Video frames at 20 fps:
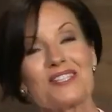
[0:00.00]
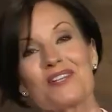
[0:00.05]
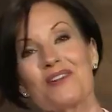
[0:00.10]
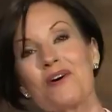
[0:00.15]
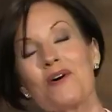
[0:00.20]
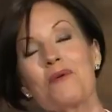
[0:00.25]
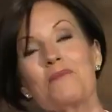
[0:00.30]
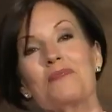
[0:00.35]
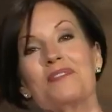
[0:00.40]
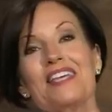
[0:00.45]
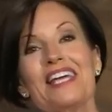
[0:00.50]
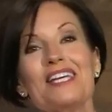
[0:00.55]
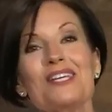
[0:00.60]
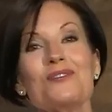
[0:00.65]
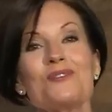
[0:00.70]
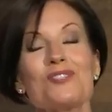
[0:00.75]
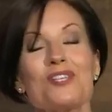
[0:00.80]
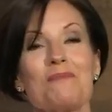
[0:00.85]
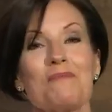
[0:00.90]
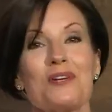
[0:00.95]
at home, thank
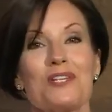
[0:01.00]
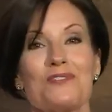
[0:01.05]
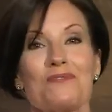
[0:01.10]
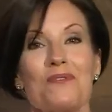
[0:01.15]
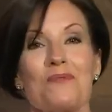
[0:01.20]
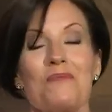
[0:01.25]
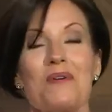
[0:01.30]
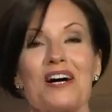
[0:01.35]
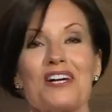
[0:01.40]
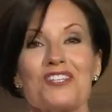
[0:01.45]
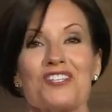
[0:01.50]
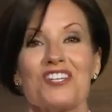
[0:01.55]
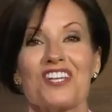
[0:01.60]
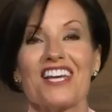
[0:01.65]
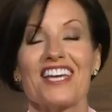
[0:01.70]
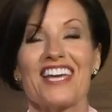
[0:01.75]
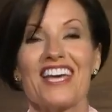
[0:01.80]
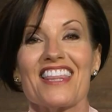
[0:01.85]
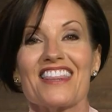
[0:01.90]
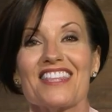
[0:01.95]
you so much for watching
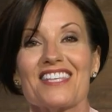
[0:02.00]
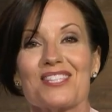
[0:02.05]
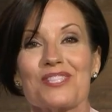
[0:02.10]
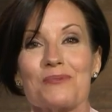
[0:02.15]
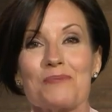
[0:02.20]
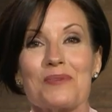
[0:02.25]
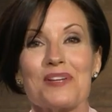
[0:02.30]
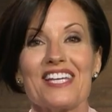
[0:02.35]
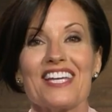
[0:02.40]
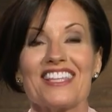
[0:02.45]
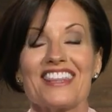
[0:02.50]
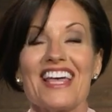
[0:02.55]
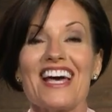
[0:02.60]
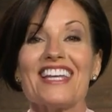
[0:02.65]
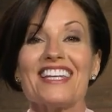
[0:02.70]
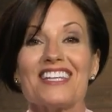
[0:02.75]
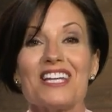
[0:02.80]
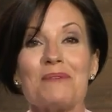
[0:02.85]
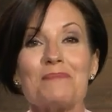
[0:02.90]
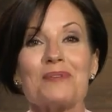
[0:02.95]
again this week.
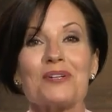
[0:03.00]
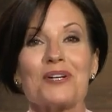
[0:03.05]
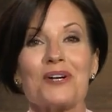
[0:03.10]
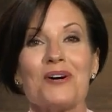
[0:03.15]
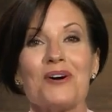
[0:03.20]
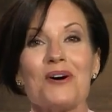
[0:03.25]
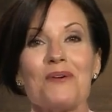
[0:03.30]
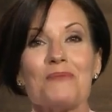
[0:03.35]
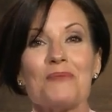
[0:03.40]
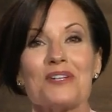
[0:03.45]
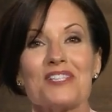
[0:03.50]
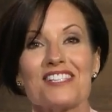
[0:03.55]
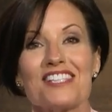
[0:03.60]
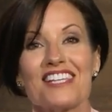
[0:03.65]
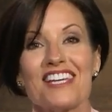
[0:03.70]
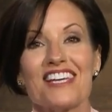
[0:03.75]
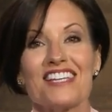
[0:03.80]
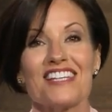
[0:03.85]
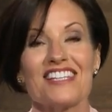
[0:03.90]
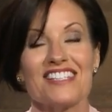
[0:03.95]
That number to call once
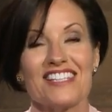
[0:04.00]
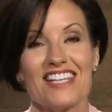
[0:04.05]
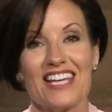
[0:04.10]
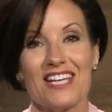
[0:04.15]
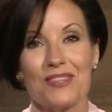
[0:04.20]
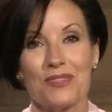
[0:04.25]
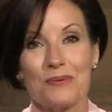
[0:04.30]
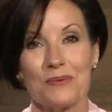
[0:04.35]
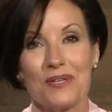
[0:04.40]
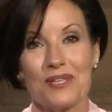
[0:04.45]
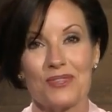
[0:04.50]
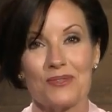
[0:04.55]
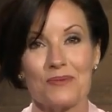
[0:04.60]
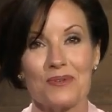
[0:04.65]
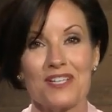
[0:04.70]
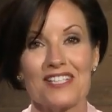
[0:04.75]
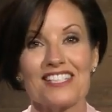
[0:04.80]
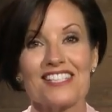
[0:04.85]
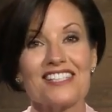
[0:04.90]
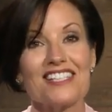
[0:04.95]
again is
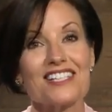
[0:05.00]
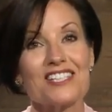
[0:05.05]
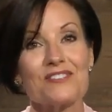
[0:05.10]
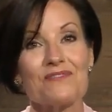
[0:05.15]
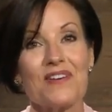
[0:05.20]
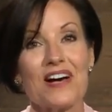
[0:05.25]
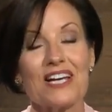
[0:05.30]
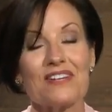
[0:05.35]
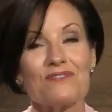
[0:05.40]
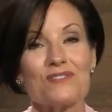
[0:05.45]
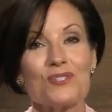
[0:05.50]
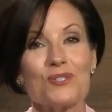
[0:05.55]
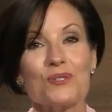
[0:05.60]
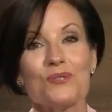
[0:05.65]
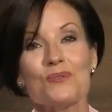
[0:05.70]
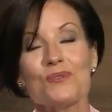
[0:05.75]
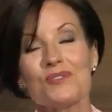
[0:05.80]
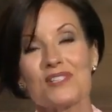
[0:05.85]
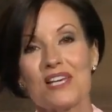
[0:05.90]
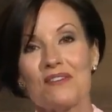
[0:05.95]

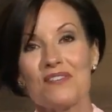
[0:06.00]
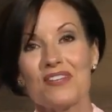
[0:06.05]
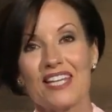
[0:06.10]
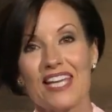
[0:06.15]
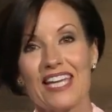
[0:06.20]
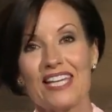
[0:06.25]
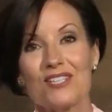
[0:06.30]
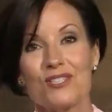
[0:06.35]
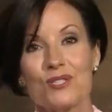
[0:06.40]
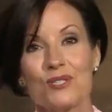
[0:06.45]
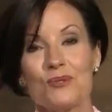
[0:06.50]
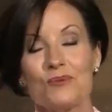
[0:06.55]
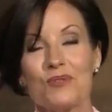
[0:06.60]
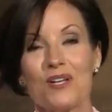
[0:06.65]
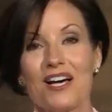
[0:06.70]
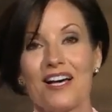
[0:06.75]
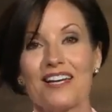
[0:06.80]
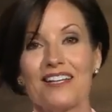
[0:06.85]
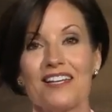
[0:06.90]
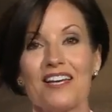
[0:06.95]

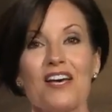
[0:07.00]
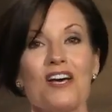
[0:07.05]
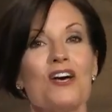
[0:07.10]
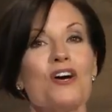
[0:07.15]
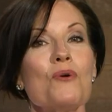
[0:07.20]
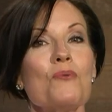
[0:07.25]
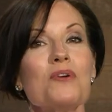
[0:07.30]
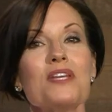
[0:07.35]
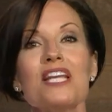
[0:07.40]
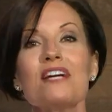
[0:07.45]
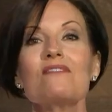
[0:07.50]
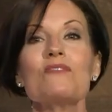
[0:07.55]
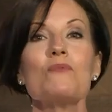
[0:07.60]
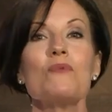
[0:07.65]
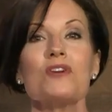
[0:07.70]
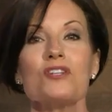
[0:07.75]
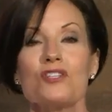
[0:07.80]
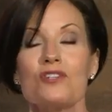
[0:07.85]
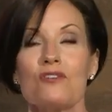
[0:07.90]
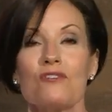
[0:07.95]
833-652-7829. We never
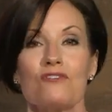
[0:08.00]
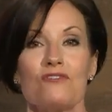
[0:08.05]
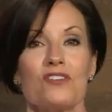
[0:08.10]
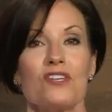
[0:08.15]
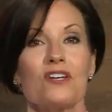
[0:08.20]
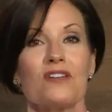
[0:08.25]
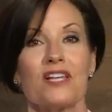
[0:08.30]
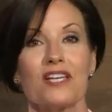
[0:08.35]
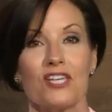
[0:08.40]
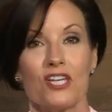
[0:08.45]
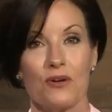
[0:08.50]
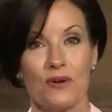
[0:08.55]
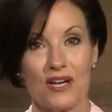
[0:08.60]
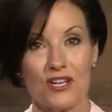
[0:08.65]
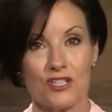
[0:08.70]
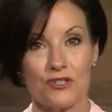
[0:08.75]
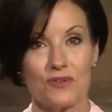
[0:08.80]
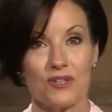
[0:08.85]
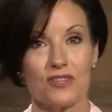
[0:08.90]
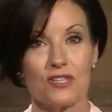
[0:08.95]
want you to feel like you're
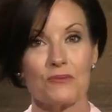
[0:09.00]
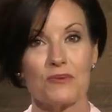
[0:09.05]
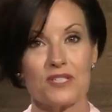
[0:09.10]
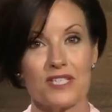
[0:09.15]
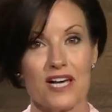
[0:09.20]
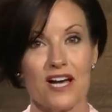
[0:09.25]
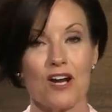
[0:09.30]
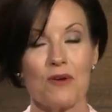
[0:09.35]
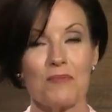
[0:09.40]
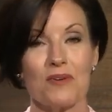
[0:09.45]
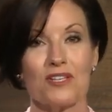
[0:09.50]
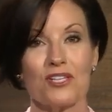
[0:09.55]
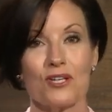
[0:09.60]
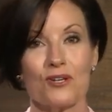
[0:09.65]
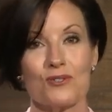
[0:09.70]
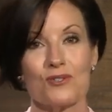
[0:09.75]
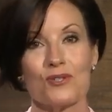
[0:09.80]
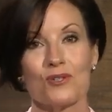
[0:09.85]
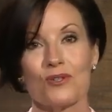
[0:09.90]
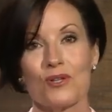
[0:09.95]
entering the retirement
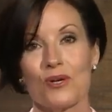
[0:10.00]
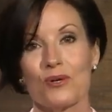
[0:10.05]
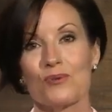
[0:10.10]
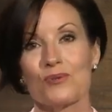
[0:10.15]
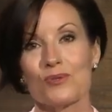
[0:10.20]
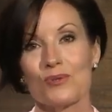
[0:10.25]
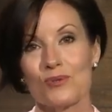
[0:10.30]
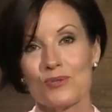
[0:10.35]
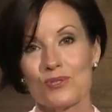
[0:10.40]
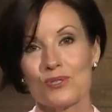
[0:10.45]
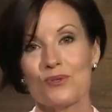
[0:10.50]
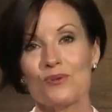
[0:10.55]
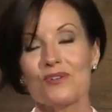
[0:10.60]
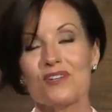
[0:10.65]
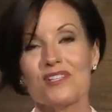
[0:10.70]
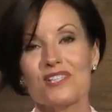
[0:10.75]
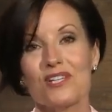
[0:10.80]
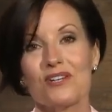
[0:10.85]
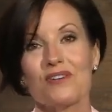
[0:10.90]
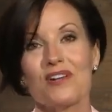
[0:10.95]
years alone, so Stewart
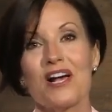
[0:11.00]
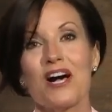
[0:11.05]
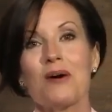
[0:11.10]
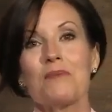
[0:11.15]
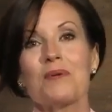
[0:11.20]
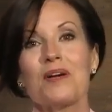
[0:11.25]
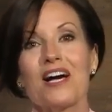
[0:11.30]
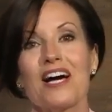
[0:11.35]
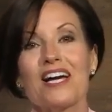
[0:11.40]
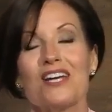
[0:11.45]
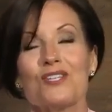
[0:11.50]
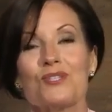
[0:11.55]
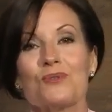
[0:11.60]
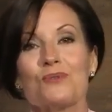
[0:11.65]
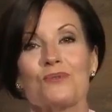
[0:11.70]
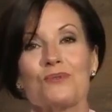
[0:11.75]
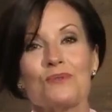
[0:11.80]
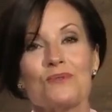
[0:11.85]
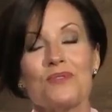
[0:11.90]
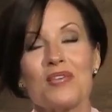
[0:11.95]
is here to help guide you
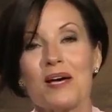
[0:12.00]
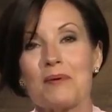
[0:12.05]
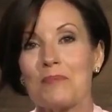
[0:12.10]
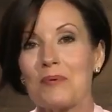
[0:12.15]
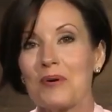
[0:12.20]
through that